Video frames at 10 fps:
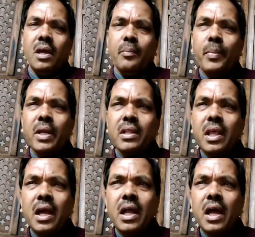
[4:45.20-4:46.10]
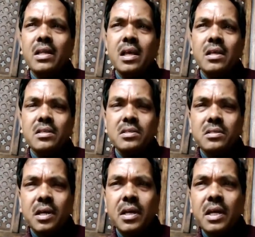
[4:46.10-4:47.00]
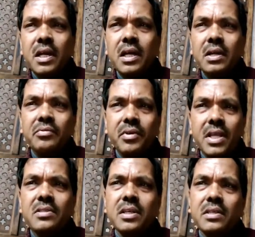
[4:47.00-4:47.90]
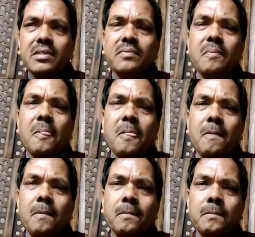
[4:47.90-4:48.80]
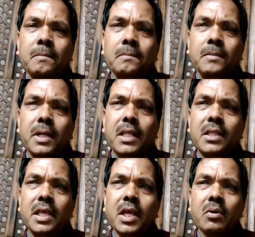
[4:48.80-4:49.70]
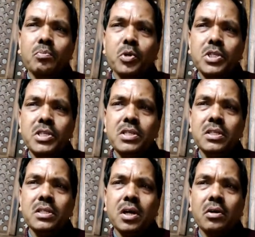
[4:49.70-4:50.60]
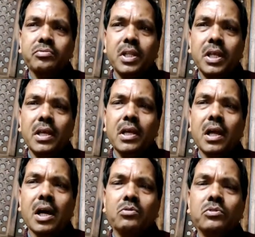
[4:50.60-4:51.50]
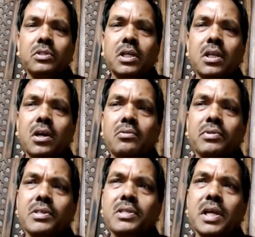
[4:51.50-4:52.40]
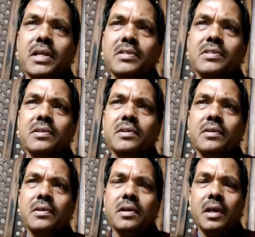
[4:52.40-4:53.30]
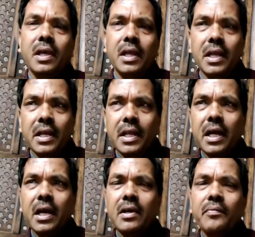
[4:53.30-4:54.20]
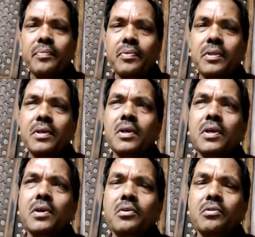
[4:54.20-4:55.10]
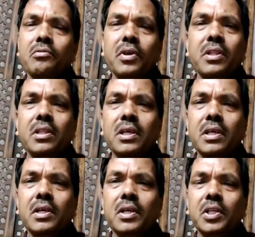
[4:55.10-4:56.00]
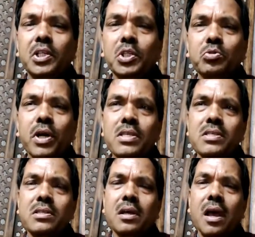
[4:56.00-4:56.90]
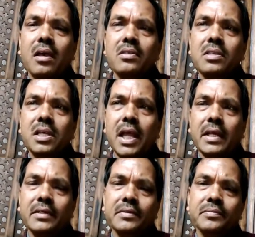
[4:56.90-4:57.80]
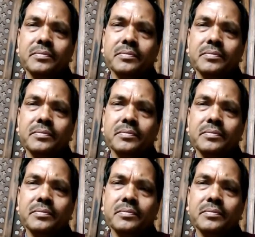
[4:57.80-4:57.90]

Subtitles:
But there are certain differences in the composition of the Council of States in India with the US Senate.